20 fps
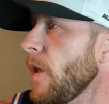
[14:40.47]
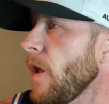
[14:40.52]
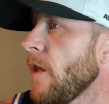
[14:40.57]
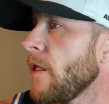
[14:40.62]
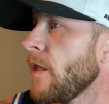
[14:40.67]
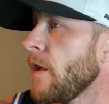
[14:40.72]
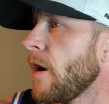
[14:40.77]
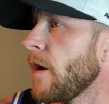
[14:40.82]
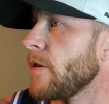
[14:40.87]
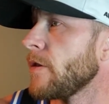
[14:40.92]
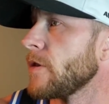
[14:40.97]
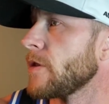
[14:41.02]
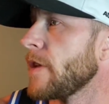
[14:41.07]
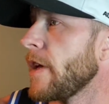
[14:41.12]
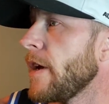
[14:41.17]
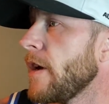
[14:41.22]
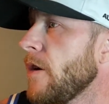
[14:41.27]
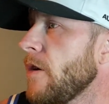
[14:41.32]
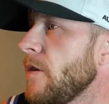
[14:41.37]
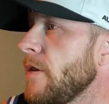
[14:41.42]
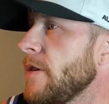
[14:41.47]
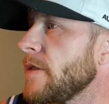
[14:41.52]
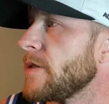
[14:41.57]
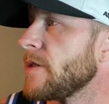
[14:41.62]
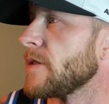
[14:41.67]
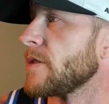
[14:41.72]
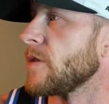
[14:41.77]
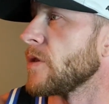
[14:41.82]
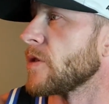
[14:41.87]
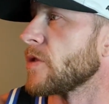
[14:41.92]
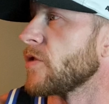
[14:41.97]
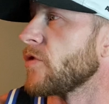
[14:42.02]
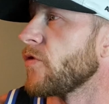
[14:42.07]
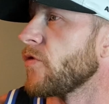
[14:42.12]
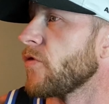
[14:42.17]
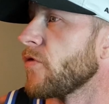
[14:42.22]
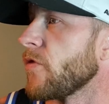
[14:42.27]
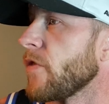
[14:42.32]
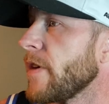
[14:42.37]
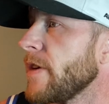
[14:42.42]
The undertail. It just looks
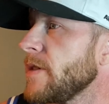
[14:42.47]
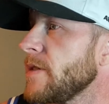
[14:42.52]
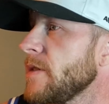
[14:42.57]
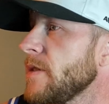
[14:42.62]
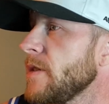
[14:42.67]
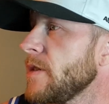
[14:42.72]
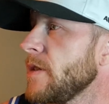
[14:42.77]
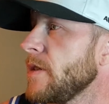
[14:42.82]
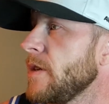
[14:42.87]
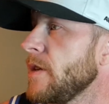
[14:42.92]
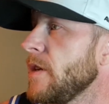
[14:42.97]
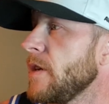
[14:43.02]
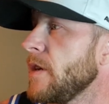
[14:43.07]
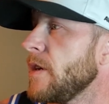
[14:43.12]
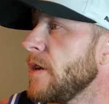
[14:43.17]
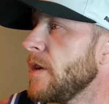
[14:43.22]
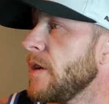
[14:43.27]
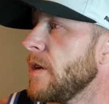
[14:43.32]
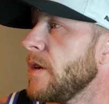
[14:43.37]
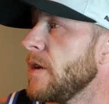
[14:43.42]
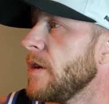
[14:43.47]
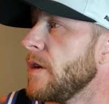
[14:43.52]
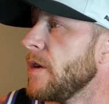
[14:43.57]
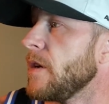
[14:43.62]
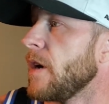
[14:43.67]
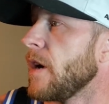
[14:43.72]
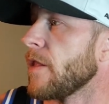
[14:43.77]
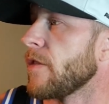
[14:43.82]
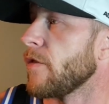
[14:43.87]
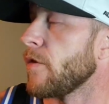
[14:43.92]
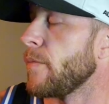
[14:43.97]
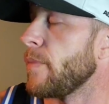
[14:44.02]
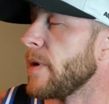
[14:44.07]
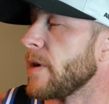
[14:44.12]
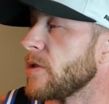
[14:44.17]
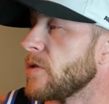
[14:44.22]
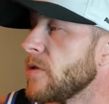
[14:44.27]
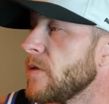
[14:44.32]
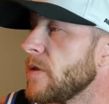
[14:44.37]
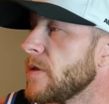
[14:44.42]
crazy. I'll throw a
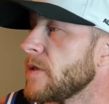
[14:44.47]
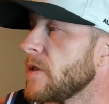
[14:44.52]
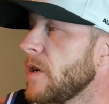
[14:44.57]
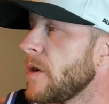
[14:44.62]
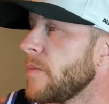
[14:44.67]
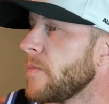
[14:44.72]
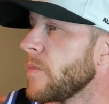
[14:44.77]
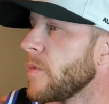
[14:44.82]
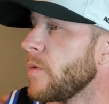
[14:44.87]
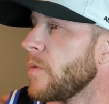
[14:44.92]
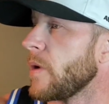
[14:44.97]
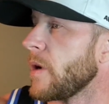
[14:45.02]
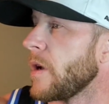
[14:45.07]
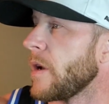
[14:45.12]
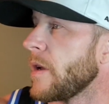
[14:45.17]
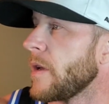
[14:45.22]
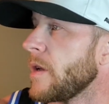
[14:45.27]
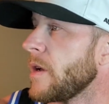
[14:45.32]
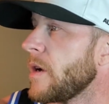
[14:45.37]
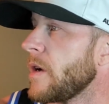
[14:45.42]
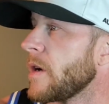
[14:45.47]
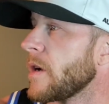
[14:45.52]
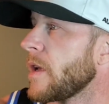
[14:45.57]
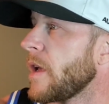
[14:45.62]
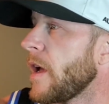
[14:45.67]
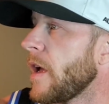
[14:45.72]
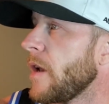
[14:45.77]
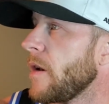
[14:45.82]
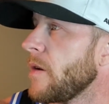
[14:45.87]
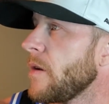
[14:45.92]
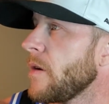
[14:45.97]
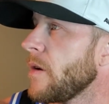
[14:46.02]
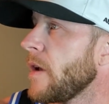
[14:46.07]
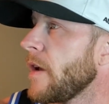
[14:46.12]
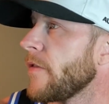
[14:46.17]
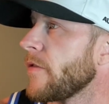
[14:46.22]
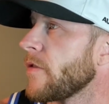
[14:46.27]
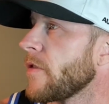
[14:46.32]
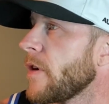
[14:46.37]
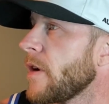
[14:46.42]
picture of this up when I can
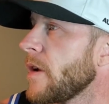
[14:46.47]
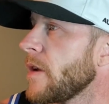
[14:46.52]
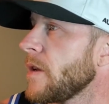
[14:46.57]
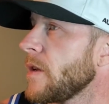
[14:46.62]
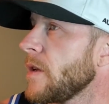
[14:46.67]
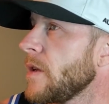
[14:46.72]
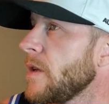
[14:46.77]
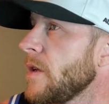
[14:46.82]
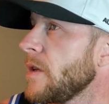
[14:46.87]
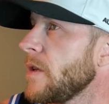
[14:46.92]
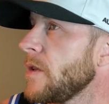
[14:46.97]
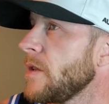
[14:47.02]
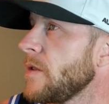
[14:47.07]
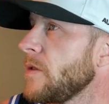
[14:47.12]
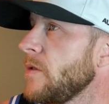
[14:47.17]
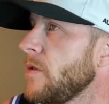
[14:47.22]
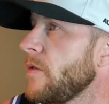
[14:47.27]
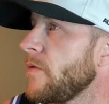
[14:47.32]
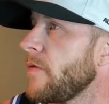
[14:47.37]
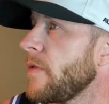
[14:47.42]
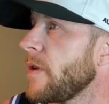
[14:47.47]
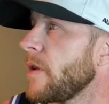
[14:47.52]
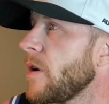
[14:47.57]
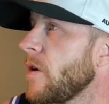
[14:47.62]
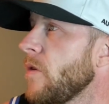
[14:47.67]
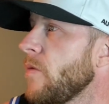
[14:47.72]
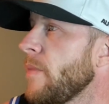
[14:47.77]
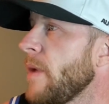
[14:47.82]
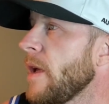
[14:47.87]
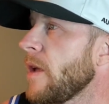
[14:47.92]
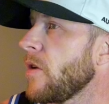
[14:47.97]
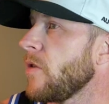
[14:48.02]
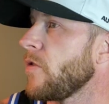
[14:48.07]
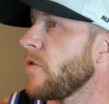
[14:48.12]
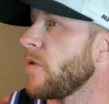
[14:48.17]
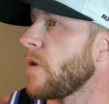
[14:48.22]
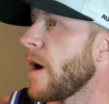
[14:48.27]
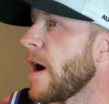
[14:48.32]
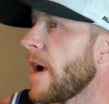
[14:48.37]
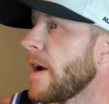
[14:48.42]
after I do the video. Make your
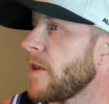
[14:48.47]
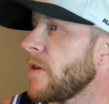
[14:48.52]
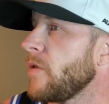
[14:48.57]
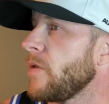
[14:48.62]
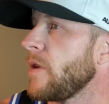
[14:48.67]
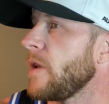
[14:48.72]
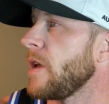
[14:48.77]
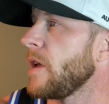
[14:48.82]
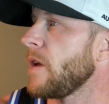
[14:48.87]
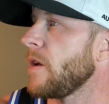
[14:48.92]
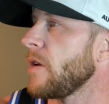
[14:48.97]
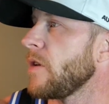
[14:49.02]
Ducati unique.